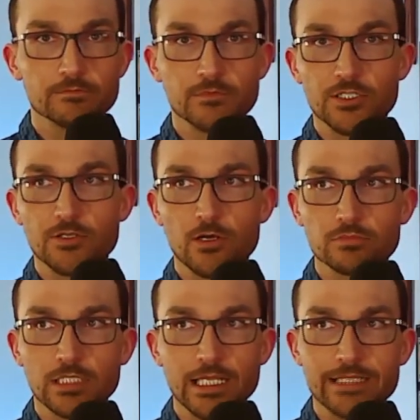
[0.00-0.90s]
You
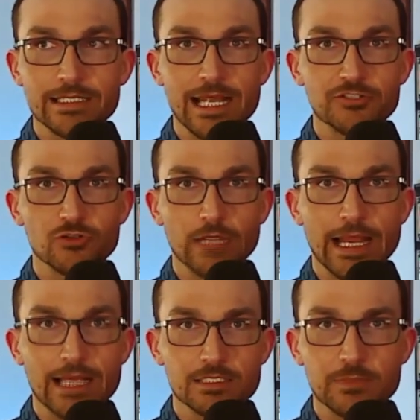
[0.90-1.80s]
don't like natural
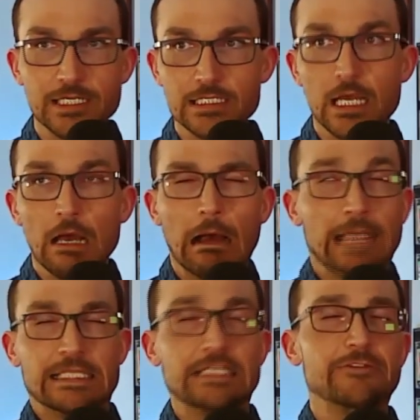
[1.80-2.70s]
gas because I
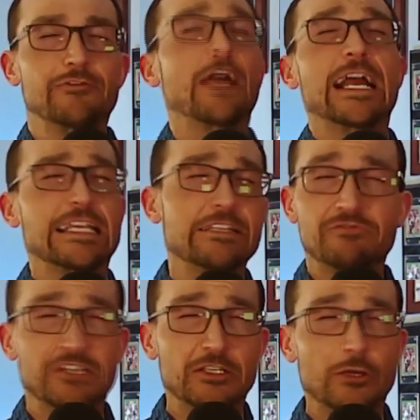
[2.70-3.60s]
seen a fracking
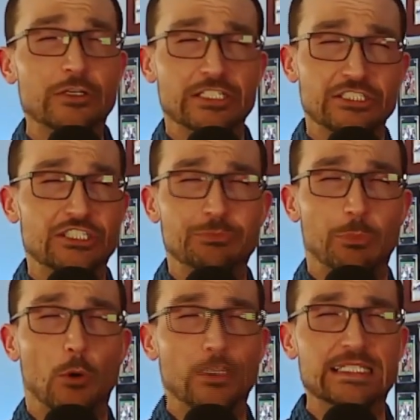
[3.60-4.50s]
video and it's just
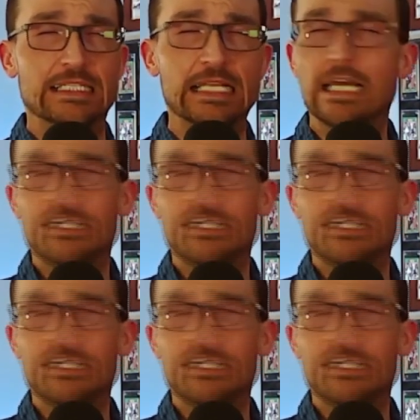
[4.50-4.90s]
poison.